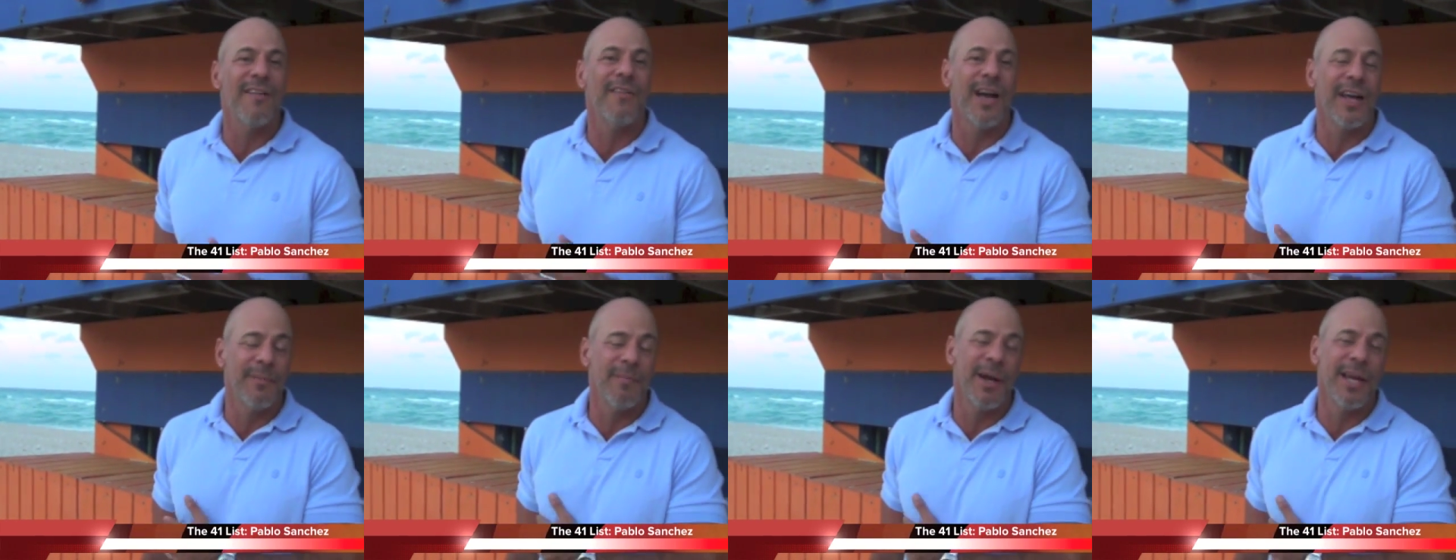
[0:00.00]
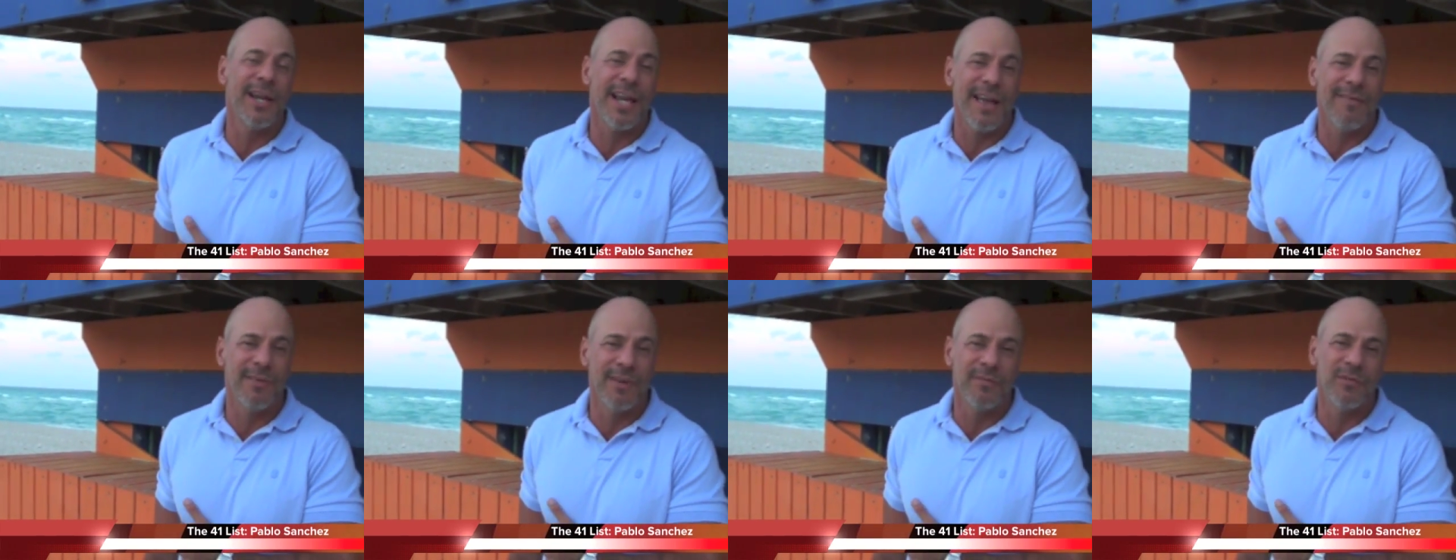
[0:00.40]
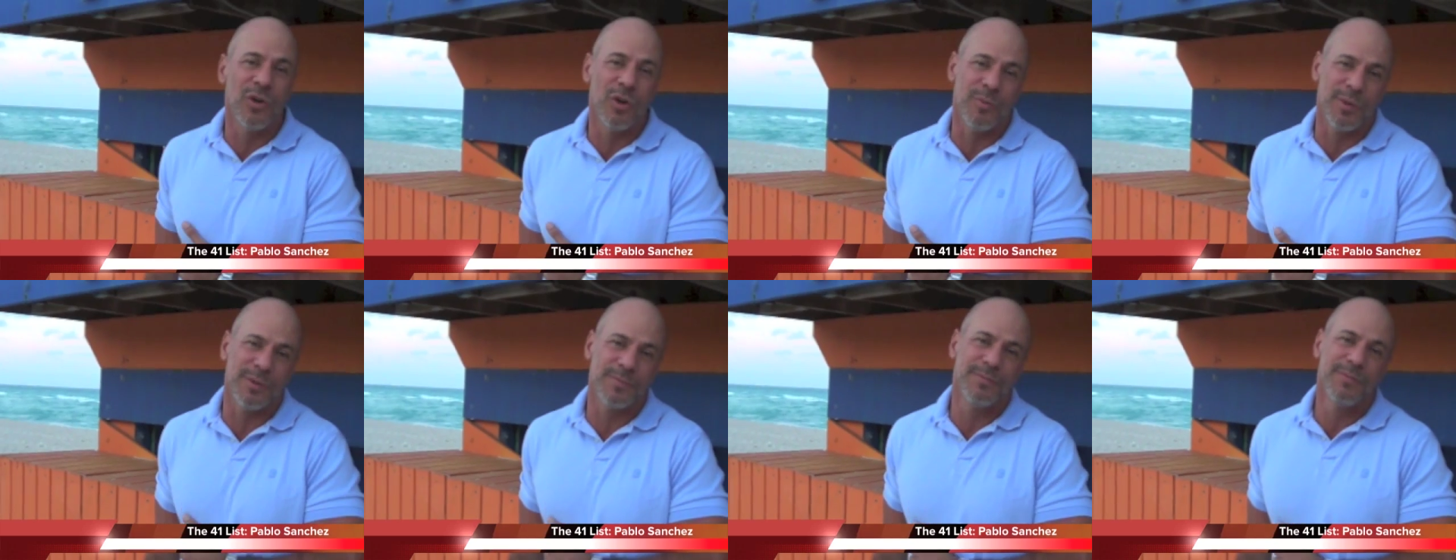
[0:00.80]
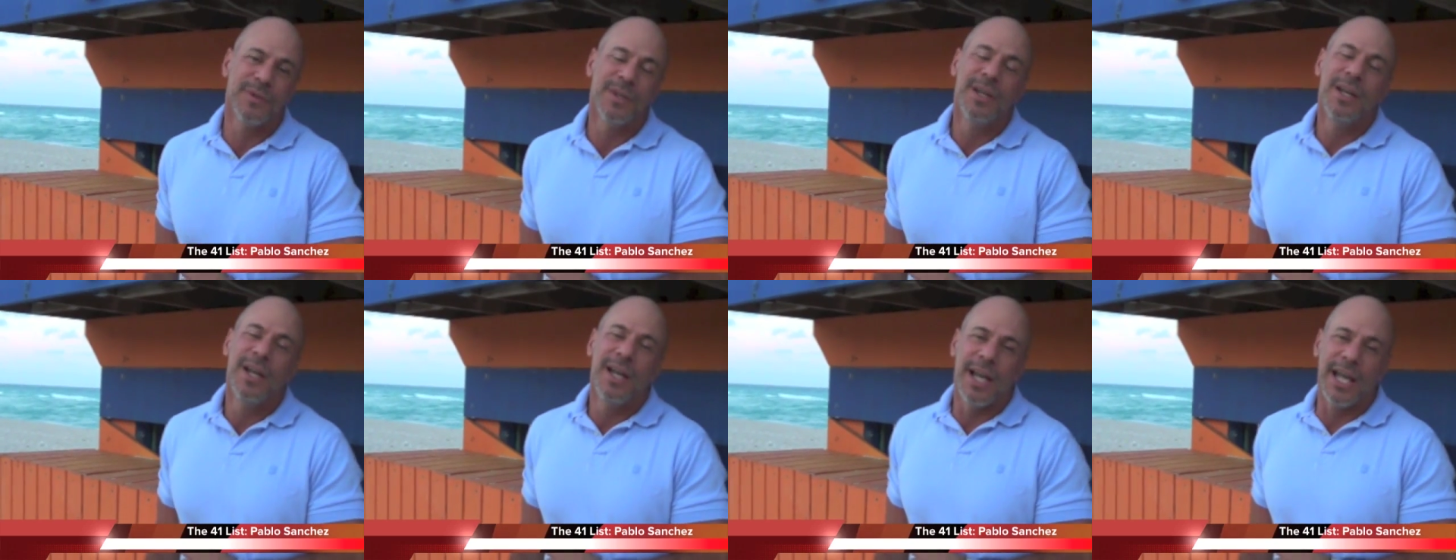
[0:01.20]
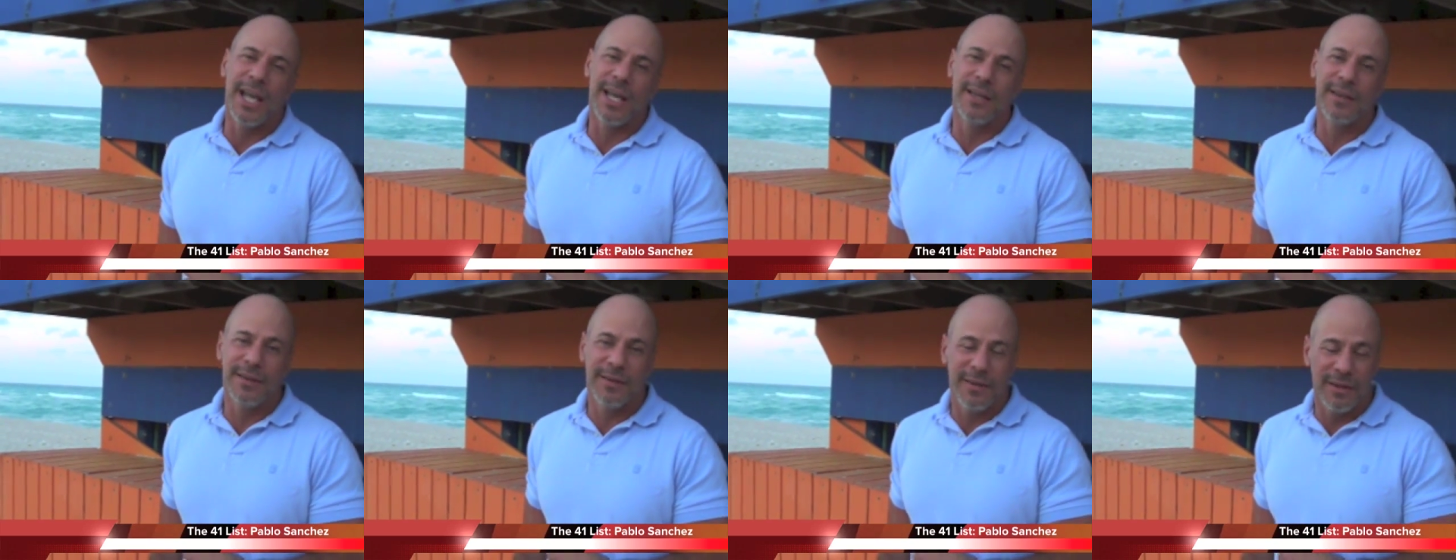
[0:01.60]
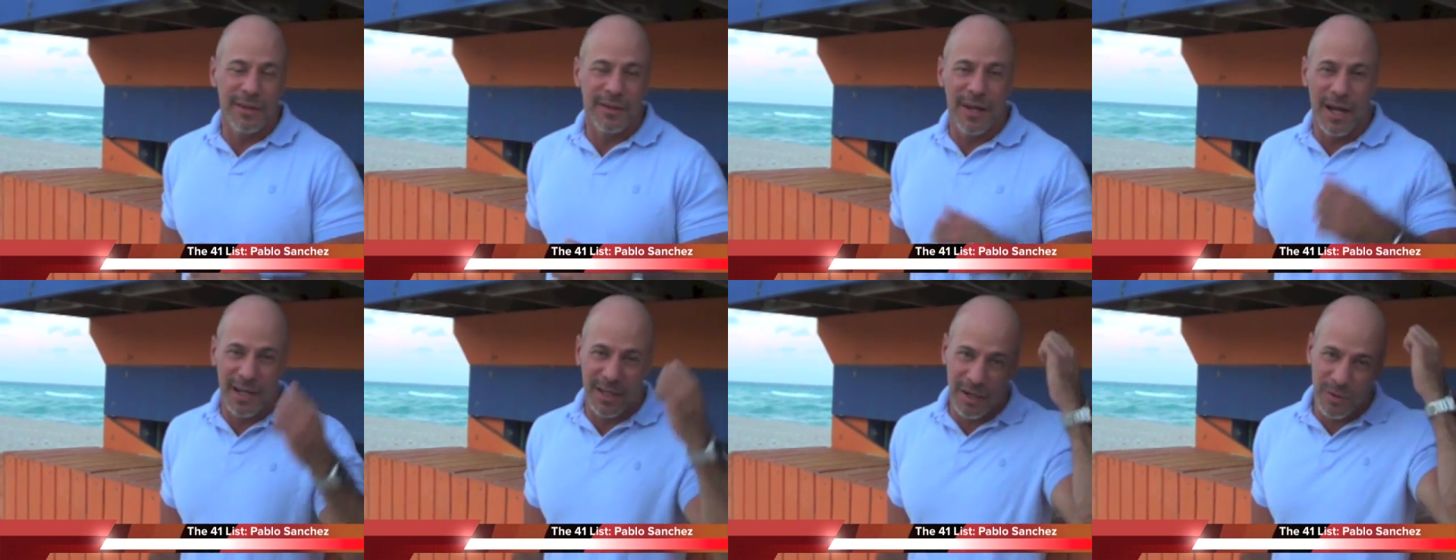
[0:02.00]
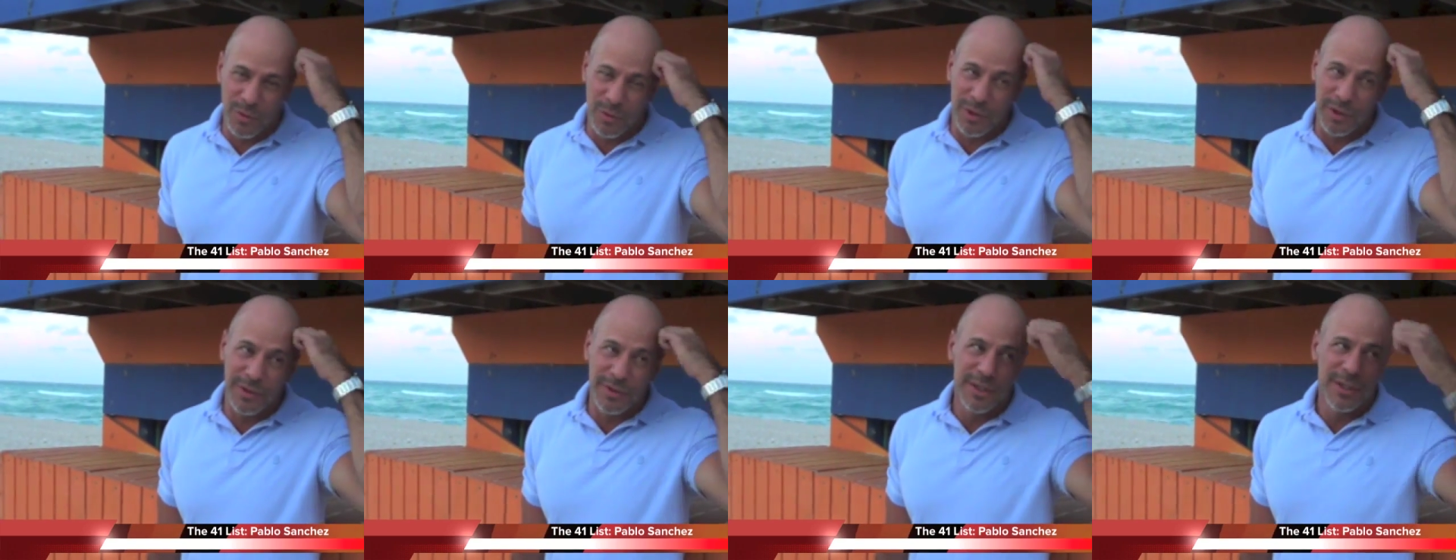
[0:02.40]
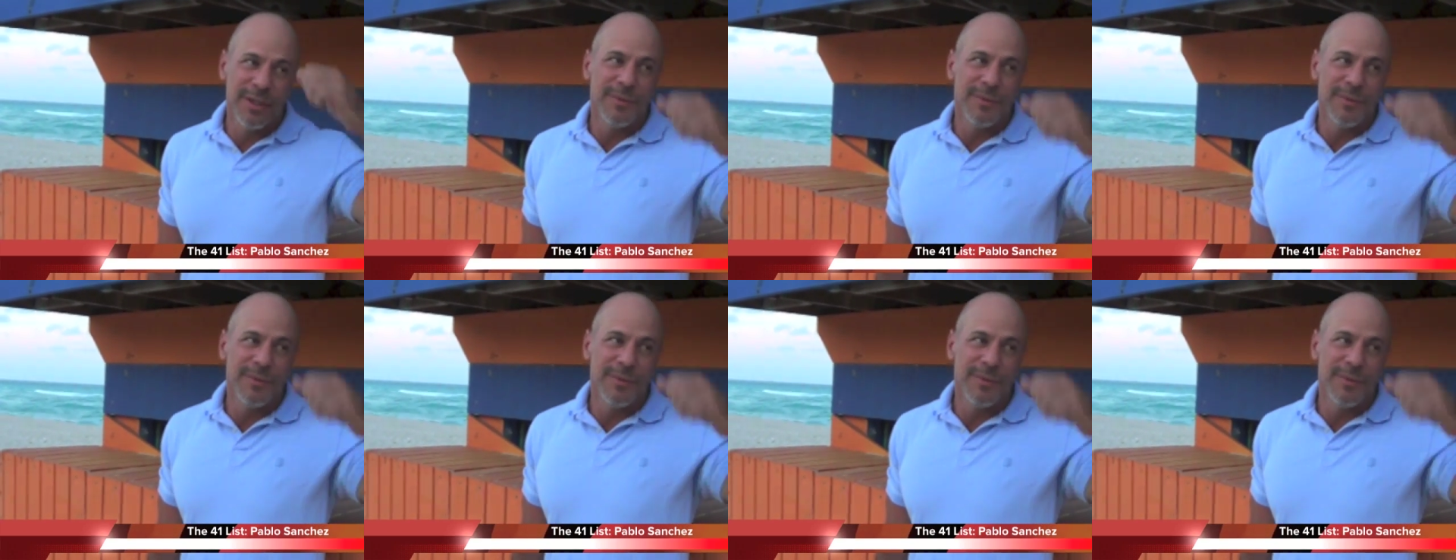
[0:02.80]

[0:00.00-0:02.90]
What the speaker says: I might have lymphoma, and knock on wood,